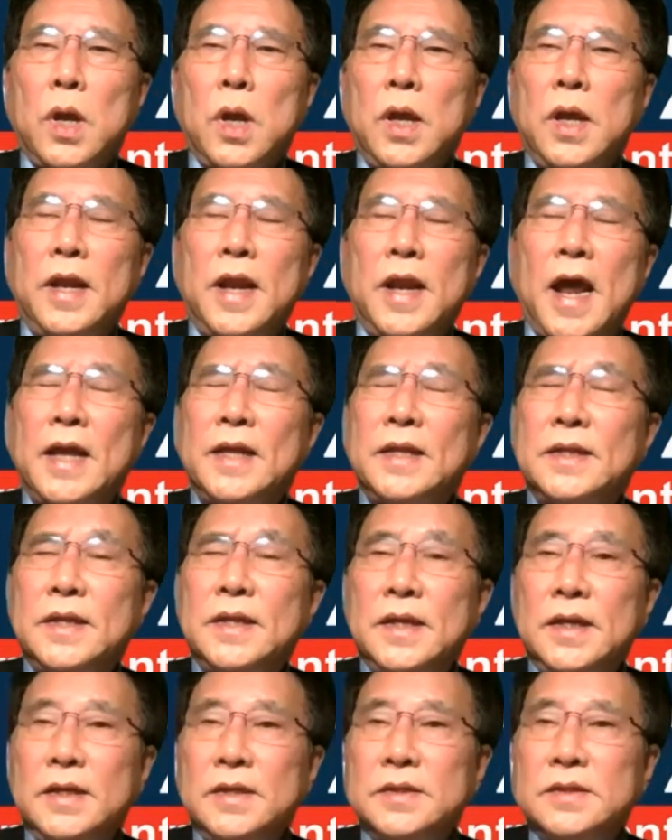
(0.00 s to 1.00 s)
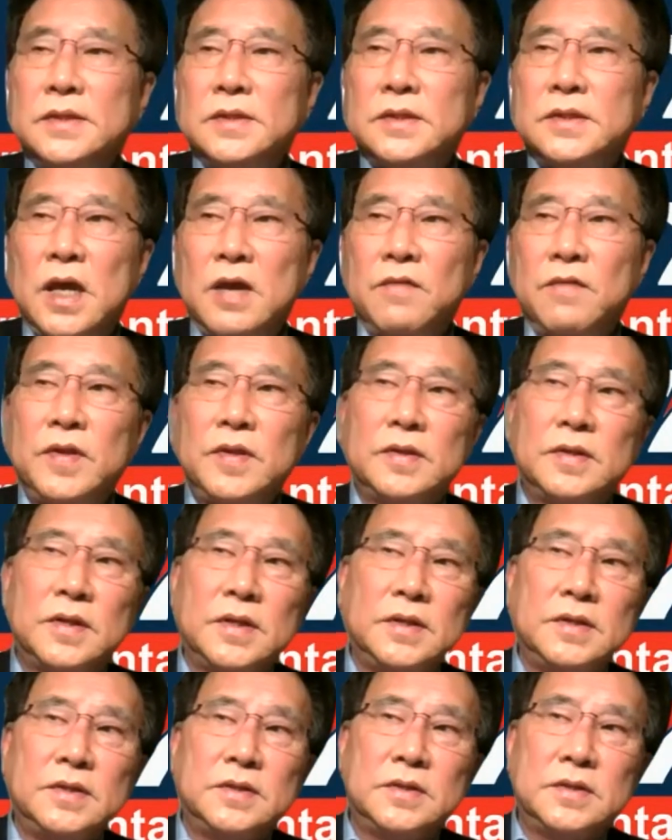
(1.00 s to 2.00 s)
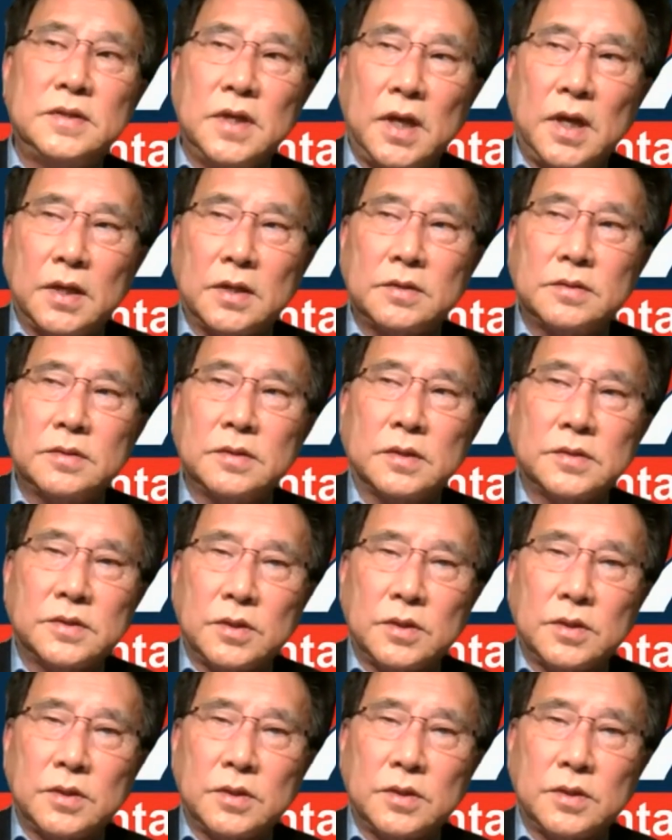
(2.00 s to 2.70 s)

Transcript: in 1976,